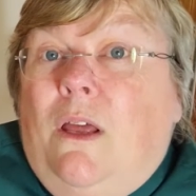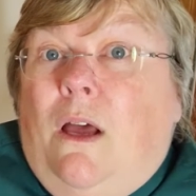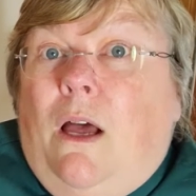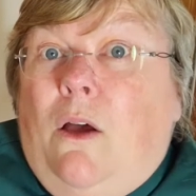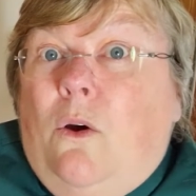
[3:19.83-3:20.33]

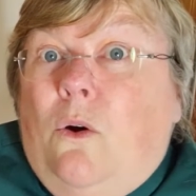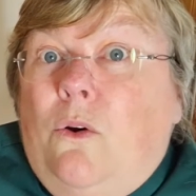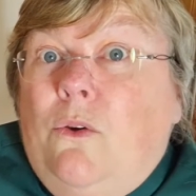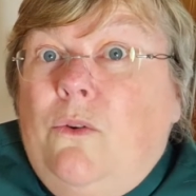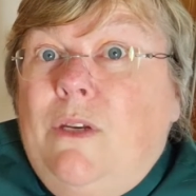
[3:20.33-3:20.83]

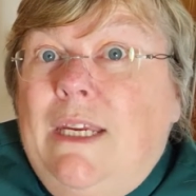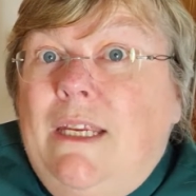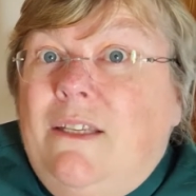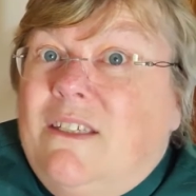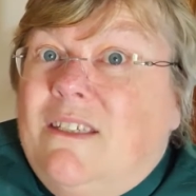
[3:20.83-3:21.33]
or who
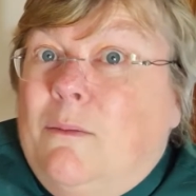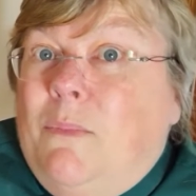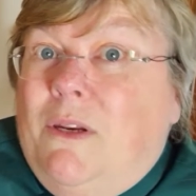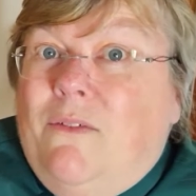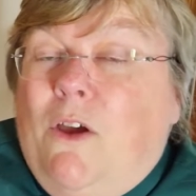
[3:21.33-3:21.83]
needs a
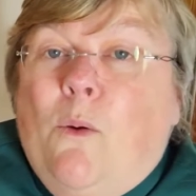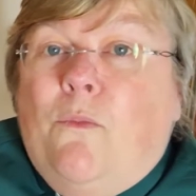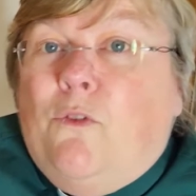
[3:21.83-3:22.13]
bit of help